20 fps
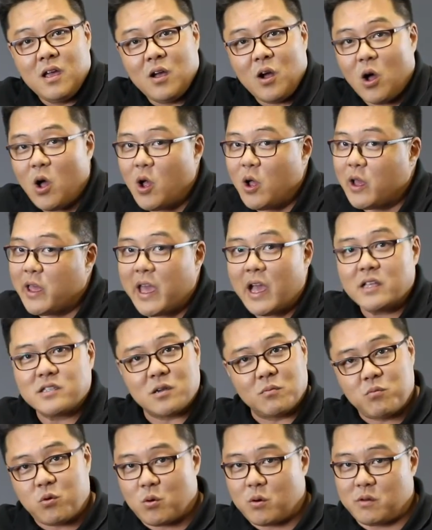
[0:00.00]
All kinds
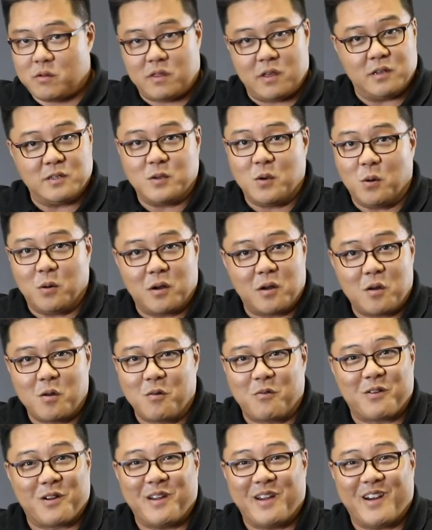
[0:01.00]
of important things going on
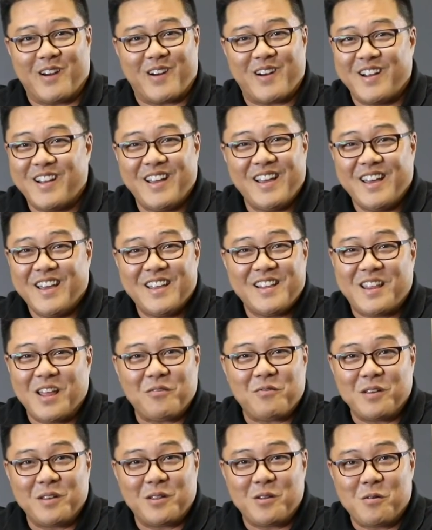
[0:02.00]
over here.
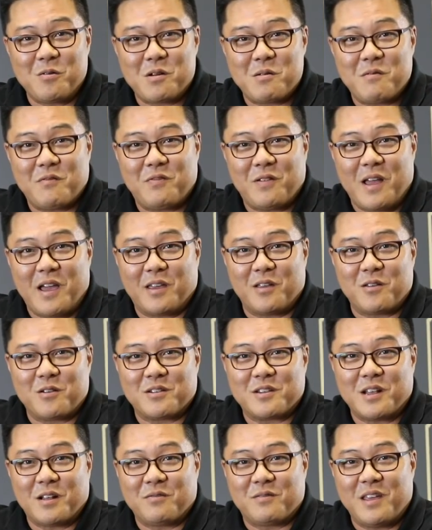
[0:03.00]
Definitely don't want to be flagging
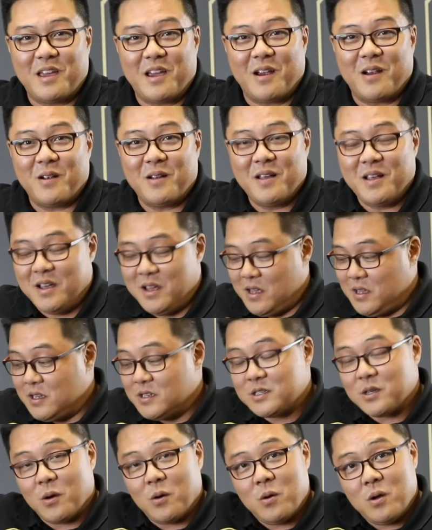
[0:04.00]
yourself there.
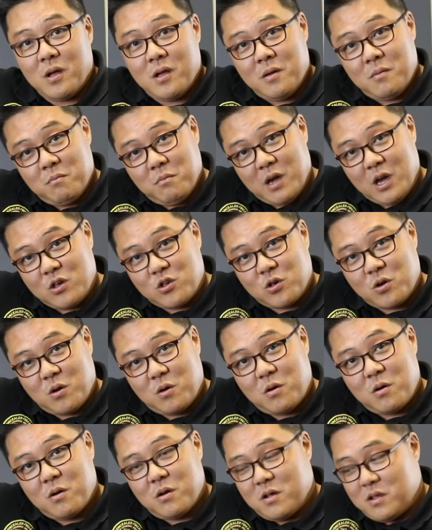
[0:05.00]
So make
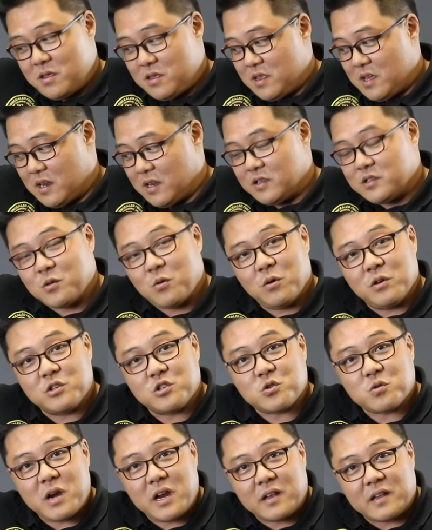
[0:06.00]
sure that it's going
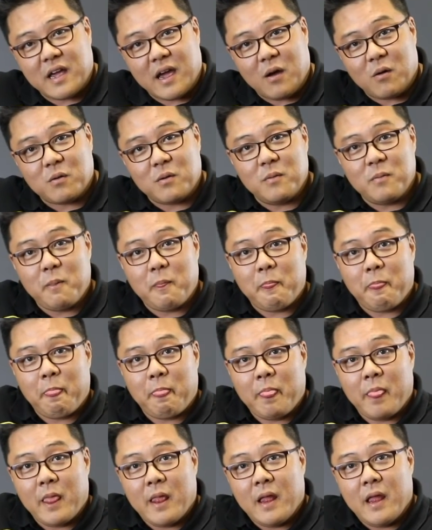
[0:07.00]
straight down,
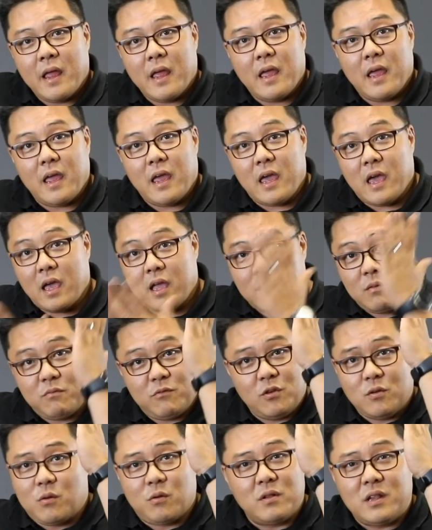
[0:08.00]

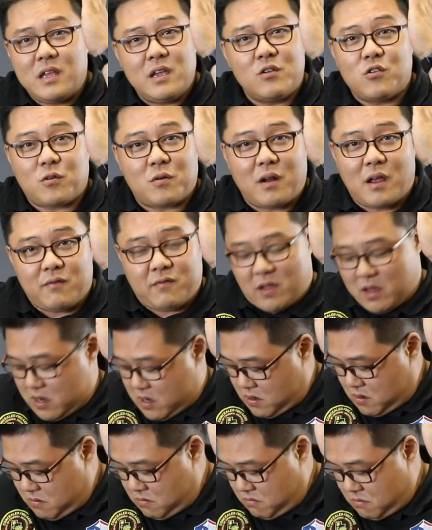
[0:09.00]
and you don't need your left
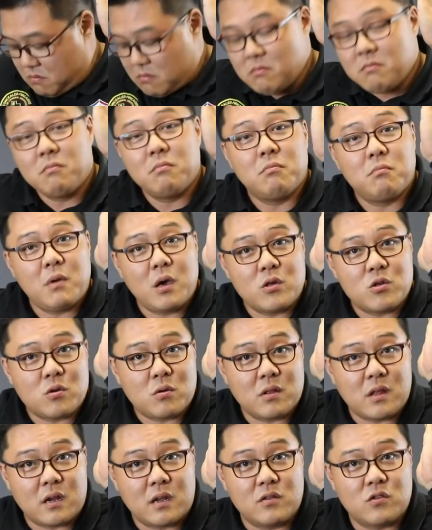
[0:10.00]
hand. Make
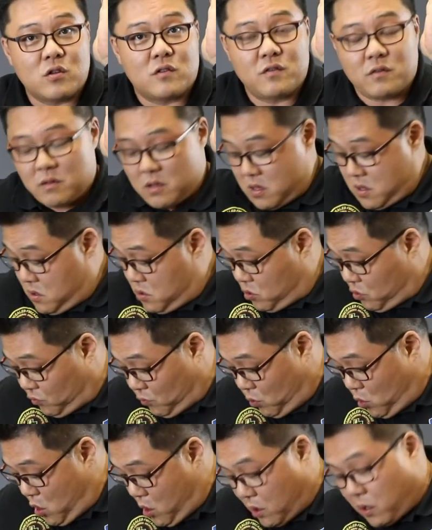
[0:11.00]
sure that it just
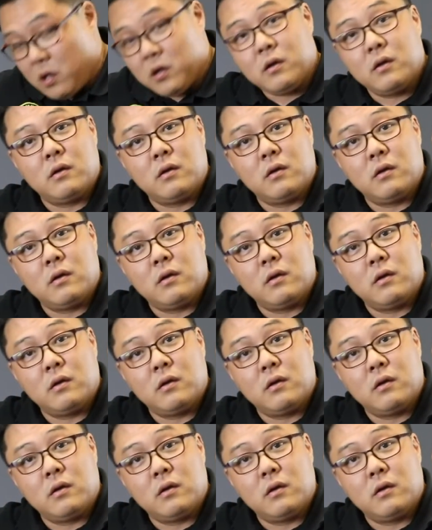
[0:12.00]
look.